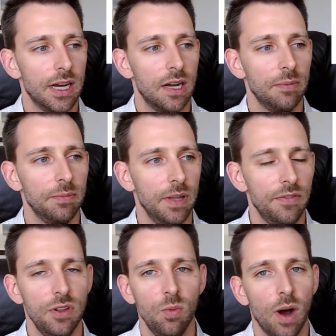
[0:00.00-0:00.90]
if
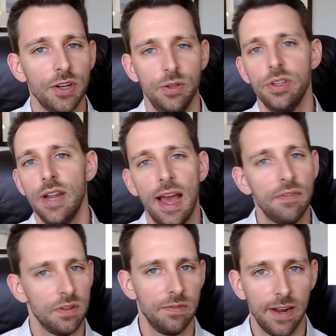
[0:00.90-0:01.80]
you want to, then after
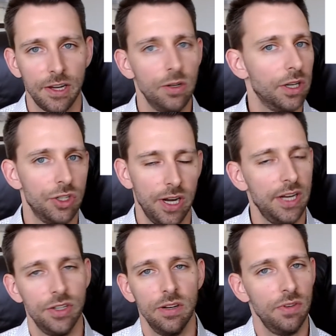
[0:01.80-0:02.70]
the fact you can change
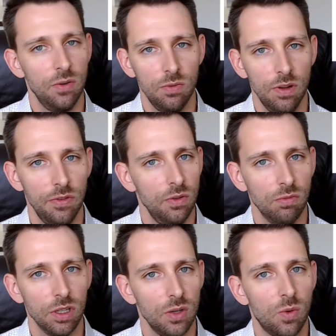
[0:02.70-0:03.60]
it if you
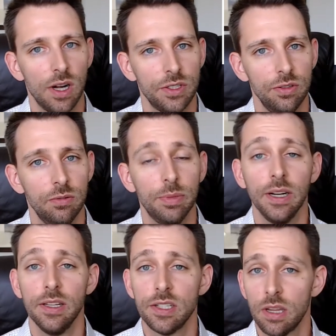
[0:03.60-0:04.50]
really want to. But
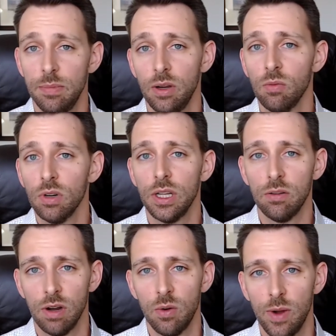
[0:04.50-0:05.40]
this can be a really
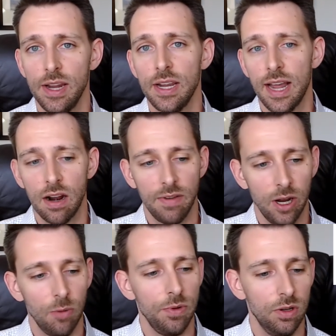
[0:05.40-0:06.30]
great way to kind of
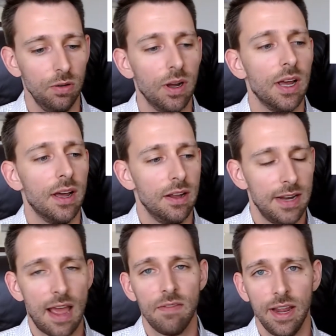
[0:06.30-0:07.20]
help you
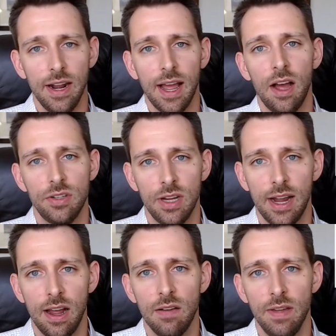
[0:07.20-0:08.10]
navigate how to
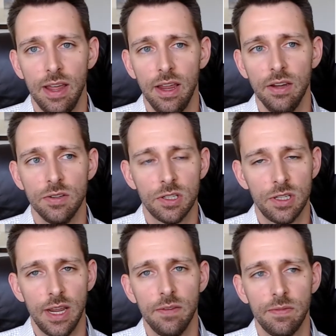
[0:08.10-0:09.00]
have a
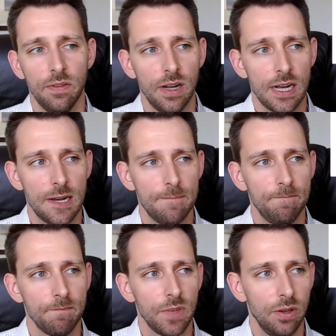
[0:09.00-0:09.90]
safe
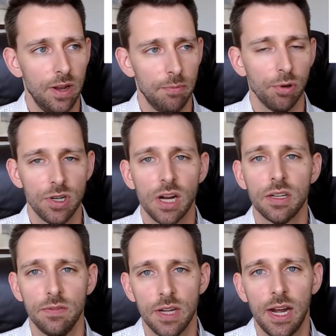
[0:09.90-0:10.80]
and productive
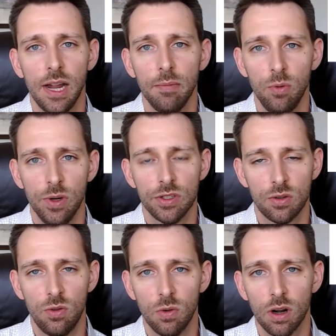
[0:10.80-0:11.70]
time with
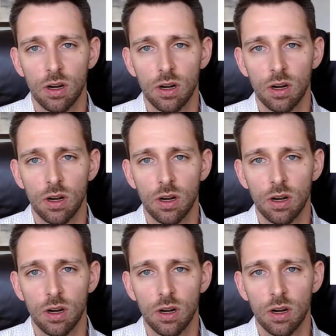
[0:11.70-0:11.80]
schoolwork.